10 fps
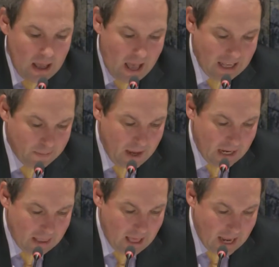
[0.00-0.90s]

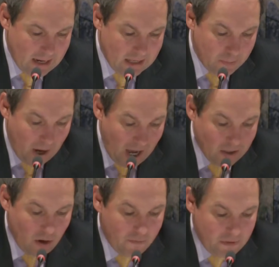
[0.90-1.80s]
aspect that is
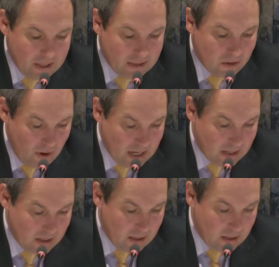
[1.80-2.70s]
part of this
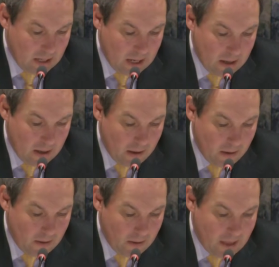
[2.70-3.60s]
trend,
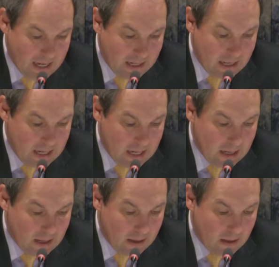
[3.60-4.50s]

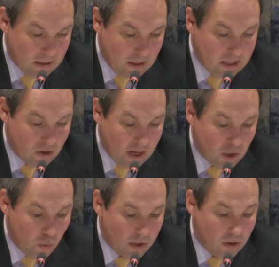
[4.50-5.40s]
this trend
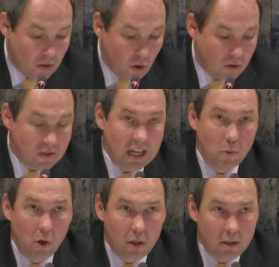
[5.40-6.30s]
towards a non-state
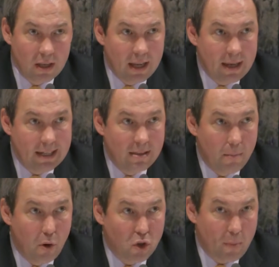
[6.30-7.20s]
world, is the
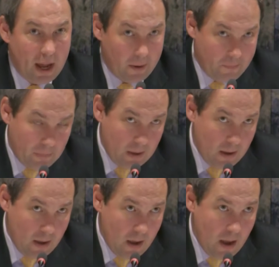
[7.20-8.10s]
pushback.
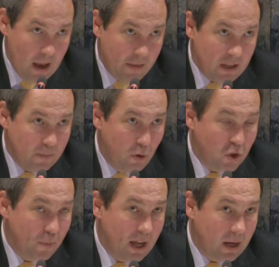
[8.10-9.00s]
And this
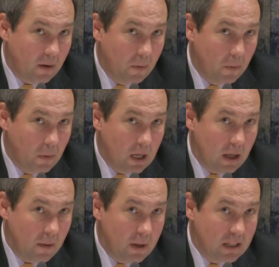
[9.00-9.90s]
pushback
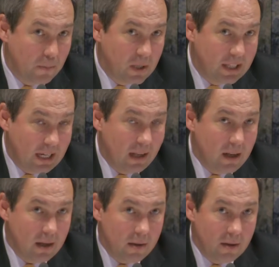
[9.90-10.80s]
is
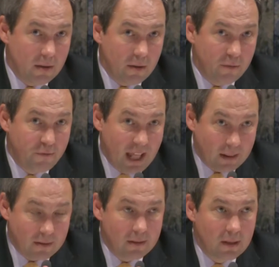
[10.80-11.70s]
particularly
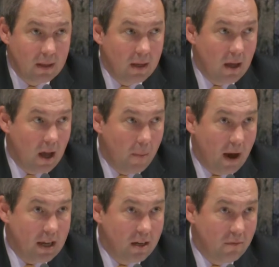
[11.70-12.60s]
felt
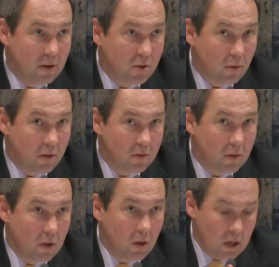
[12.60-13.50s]
by individuals
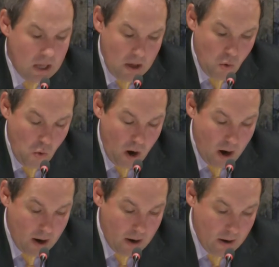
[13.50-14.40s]
who
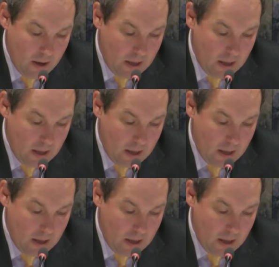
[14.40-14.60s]
are